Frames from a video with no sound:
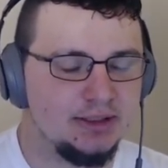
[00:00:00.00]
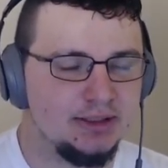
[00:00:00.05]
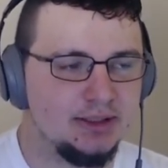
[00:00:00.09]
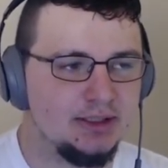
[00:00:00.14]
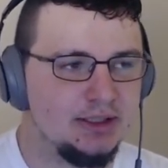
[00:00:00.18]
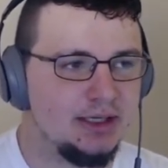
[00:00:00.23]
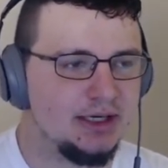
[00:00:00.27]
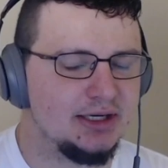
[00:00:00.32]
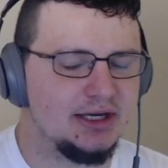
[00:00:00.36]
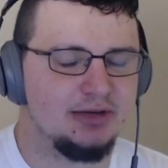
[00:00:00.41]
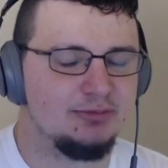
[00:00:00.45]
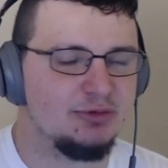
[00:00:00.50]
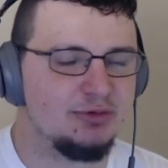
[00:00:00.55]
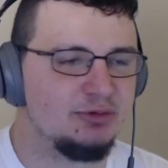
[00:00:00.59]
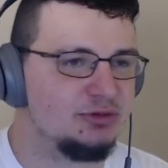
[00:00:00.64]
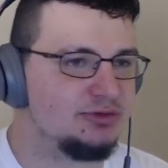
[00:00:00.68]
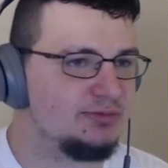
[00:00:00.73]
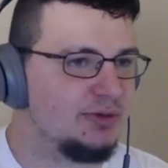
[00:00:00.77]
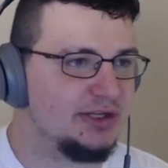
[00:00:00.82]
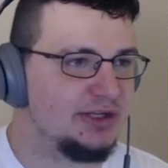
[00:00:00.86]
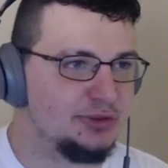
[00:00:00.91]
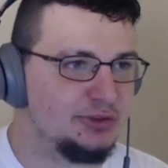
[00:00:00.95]
I can't remember who's
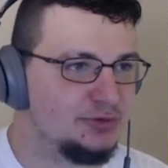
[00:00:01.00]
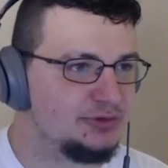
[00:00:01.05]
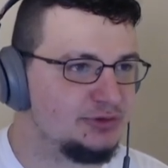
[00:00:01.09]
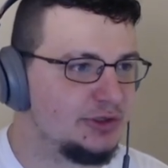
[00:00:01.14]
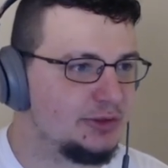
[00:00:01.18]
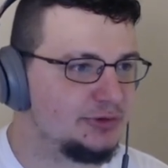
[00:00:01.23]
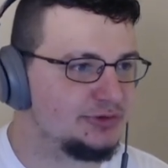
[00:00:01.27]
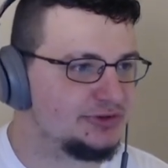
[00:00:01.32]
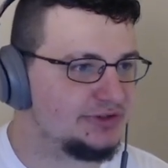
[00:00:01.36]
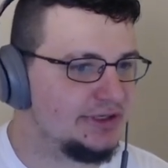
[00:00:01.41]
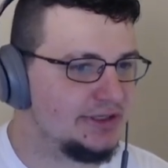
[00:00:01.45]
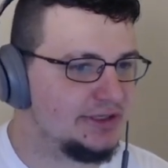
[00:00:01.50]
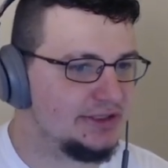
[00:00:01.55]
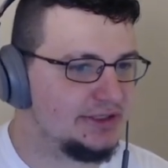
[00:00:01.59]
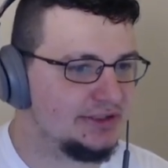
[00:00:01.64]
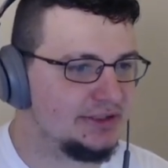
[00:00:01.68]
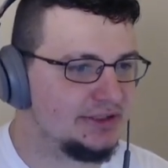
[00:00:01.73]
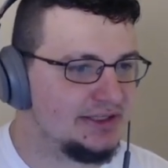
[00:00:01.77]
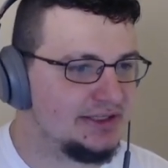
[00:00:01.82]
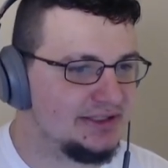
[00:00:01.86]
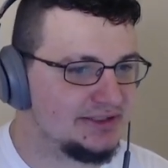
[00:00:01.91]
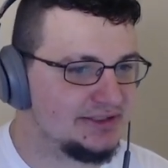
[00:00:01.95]
playing. Utah State and
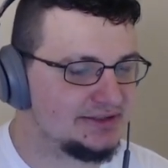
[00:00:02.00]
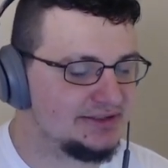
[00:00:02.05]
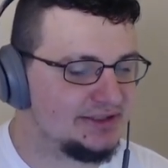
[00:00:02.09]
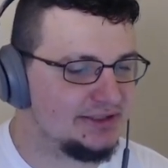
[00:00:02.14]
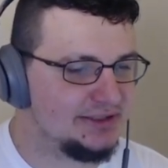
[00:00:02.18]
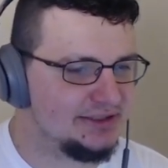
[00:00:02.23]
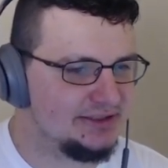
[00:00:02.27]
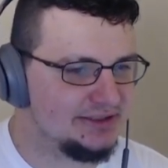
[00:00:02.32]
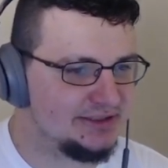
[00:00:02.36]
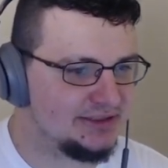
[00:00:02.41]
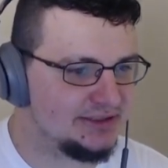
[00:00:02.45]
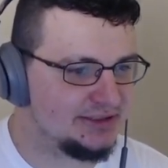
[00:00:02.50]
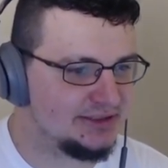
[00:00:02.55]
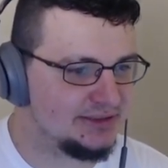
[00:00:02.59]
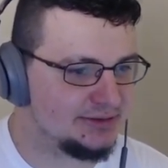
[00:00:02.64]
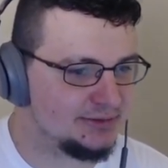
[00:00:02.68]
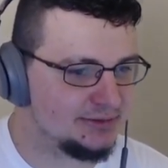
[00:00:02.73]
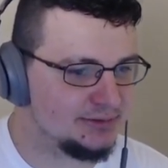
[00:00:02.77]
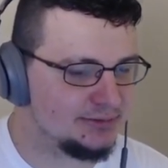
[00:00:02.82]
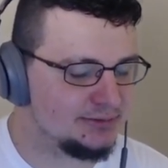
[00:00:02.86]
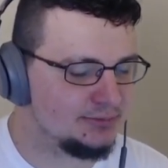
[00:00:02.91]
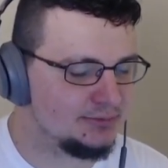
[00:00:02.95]
Kent State
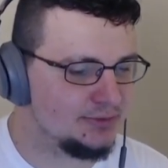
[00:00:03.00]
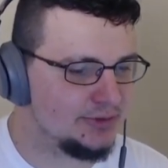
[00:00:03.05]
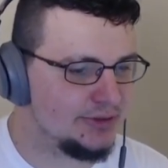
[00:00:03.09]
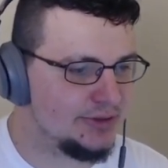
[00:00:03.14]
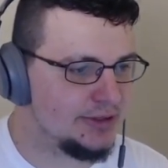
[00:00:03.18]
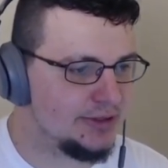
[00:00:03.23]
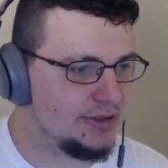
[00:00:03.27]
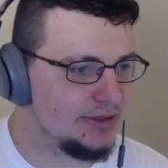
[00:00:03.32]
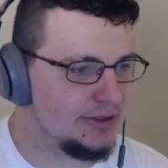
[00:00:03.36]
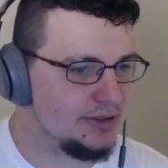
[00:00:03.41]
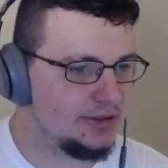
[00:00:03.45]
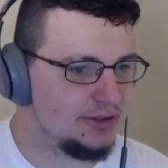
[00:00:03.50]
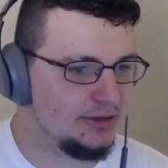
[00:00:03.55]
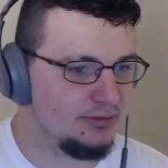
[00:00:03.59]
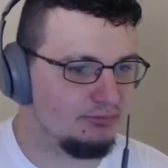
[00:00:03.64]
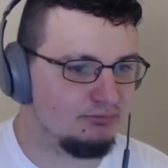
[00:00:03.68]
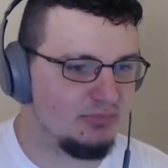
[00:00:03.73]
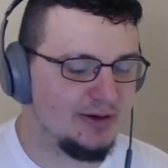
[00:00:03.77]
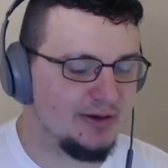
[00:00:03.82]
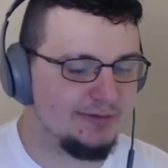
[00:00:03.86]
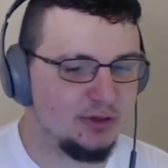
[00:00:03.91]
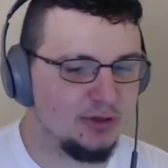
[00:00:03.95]
and
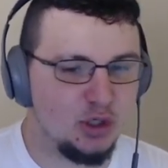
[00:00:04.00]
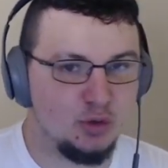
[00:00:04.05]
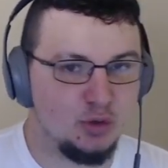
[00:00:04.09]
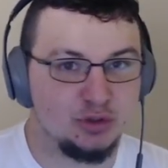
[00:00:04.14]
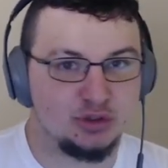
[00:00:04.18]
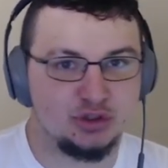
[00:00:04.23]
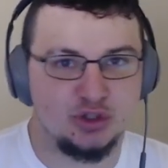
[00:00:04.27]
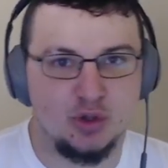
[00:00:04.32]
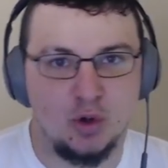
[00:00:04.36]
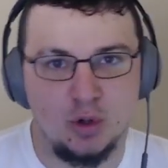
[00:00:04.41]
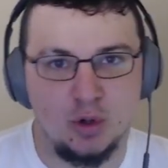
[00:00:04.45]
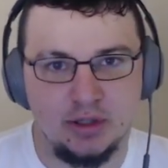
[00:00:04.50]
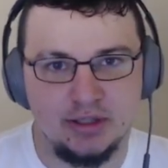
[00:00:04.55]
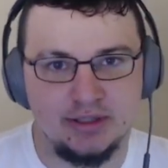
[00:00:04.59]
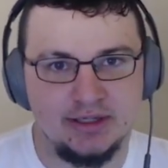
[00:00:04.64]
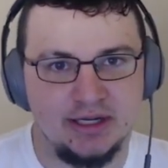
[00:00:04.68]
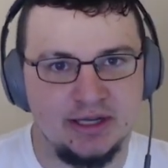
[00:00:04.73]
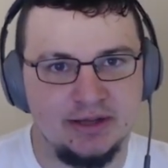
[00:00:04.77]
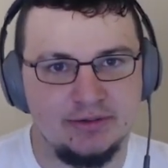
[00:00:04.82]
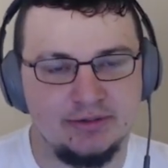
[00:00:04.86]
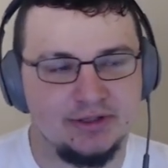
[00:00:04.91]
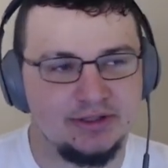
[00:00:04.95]
Buffalo and Charlotte, I
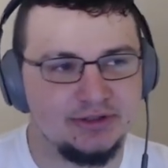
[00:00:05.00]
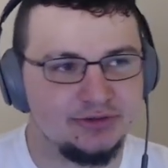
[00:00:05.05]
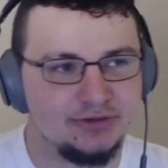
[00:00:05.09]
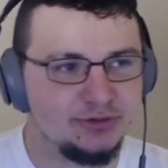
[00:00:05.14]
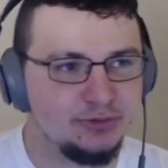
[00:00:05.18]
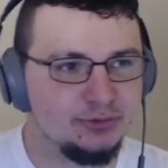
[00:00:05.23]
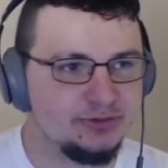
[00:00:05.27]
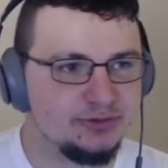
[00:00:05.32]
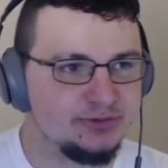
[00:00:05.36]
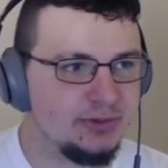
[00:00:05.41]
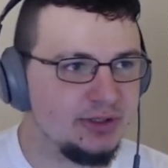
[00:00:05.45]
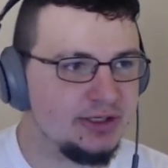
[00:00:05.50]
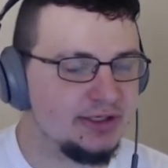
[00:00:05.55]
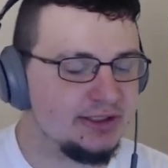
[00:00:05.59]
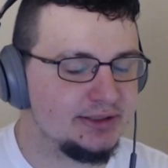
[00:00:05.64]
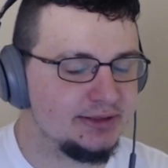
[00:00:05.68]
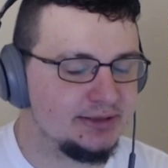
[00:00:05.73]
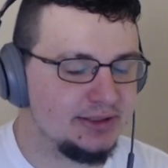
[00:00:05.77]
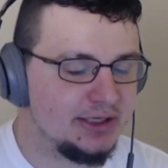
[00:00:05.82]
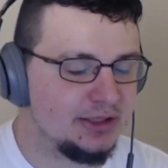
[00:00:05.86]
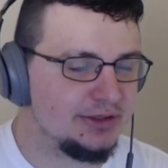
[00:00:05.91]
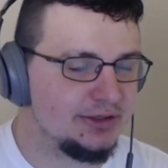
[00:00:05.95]
think is who's playing.
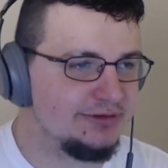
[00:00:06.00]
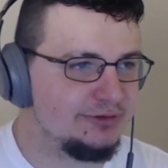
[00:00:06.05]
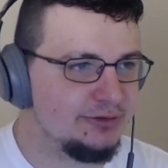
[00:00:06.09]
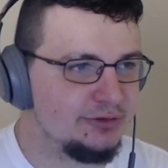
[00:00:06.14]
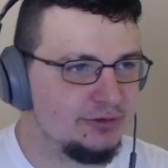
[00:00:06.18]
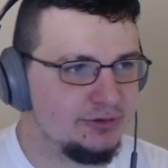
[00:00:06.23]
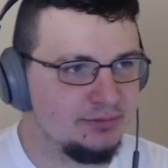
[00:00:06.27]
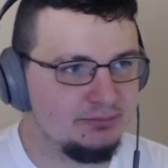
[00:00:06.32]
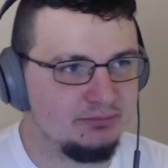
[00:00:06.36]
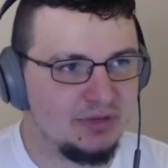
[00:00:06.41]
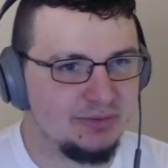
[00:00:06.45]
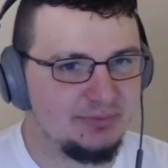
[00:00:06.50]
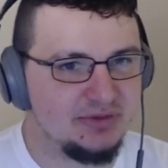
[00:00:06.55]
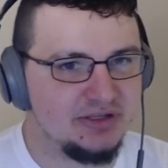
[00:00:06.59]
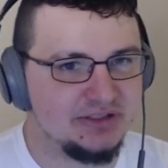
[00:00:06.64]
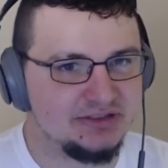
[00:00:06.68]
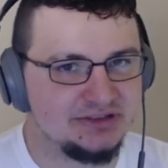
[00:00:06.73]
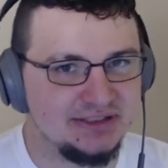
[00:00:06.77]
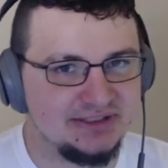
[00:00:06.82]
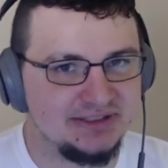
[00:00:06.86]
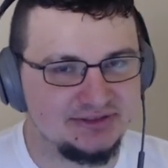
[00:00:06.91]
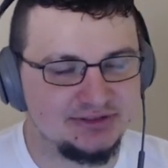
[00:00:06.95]
I'll give you my picks
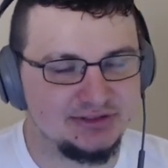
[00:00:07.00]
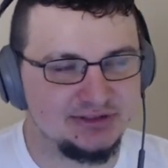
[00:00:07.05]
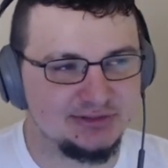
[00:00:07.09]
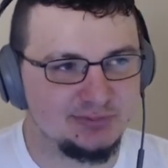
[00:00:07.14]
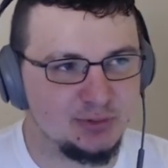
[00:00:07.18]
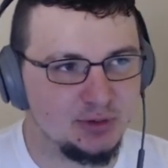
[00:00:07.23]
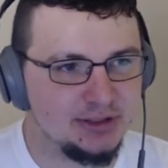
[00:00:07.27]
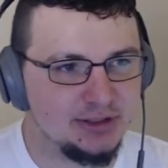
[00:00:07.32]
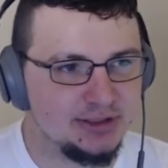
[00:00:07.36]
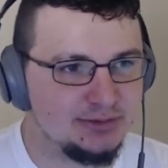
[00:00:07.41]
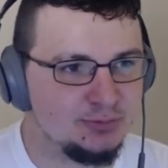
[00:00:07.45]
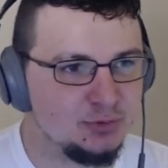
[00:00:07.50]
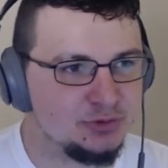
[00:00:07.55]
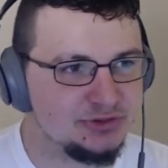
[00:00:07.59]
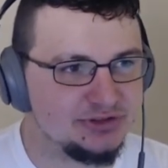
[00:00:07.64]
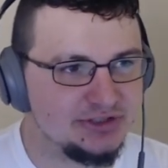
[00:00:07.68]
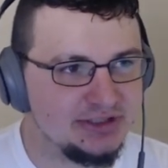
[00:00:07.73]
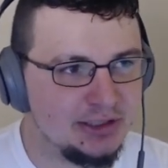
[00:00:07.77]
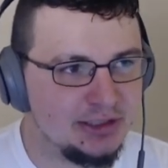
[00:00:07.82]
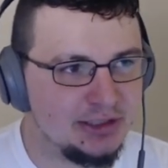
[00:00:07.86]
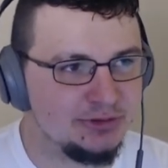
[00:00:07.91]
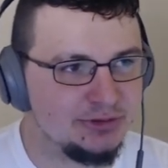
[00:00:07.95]
against the spread. We'll see
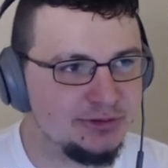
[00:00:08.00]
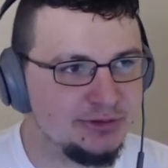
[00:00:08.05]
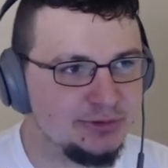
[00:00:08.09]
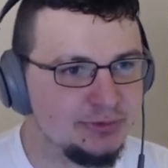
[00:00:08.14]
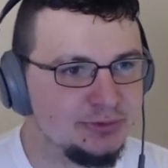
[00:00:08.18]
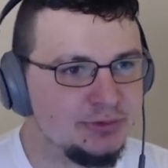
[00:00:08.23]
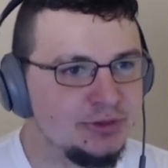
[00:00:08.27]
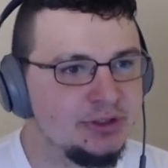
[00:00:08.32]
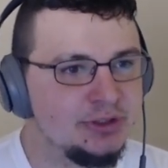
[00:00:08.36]
how we do